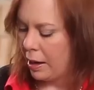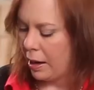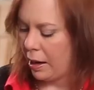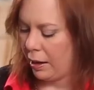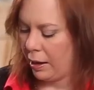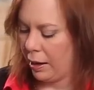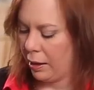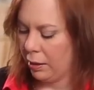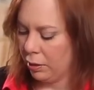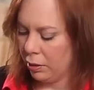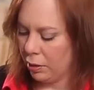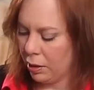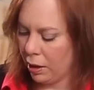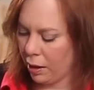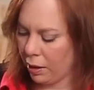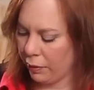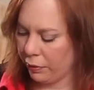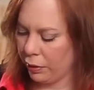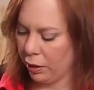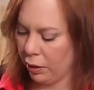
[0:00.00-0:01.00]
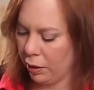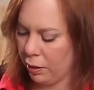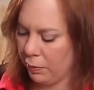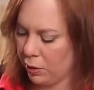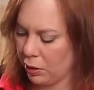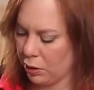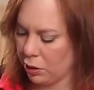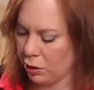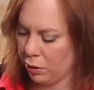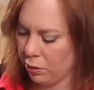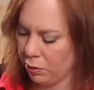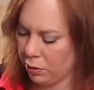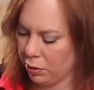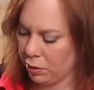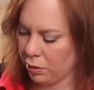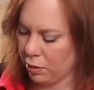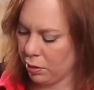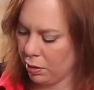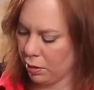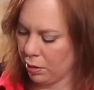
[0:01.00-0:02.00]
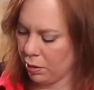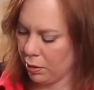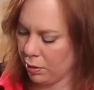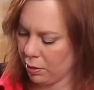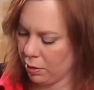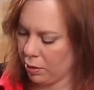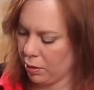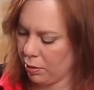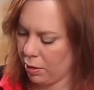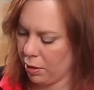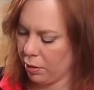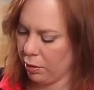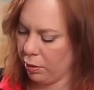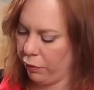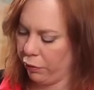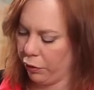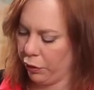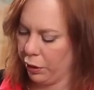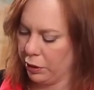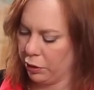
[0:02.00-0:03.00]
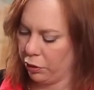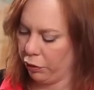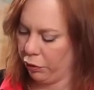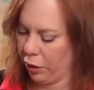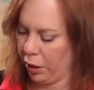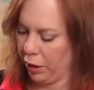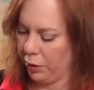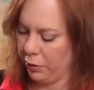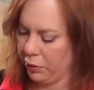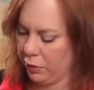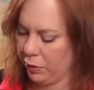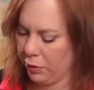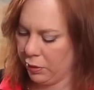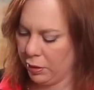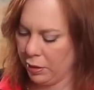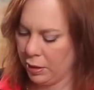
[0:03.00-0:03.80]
and I love the lemon juice on the French fries.